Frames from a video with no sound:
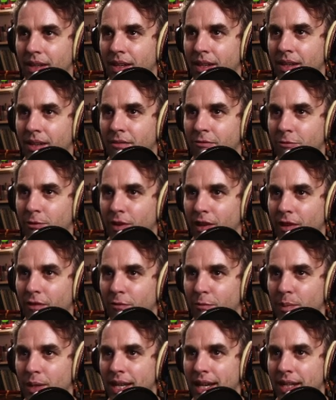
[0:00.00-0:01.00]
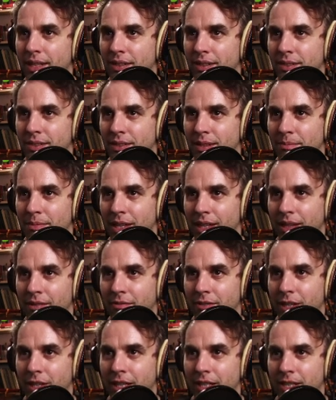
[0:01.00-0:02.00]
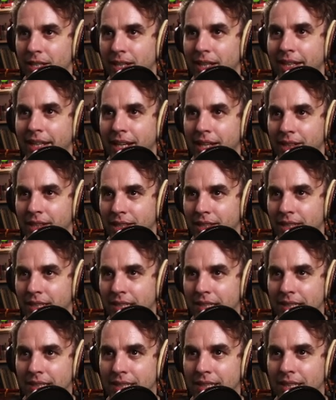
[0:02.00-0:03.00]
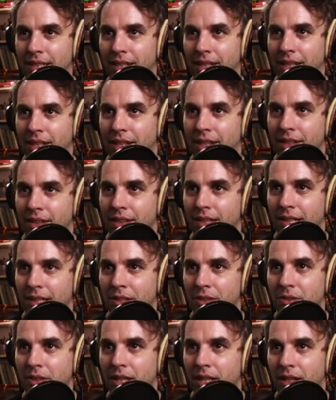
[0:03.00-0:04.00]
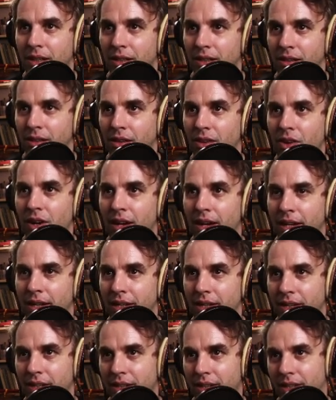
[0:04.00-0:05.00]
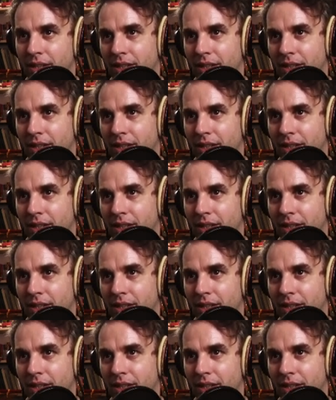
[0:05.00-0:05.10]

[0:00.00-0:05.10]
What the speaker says: And if black does something very DDK like this, then you get a lot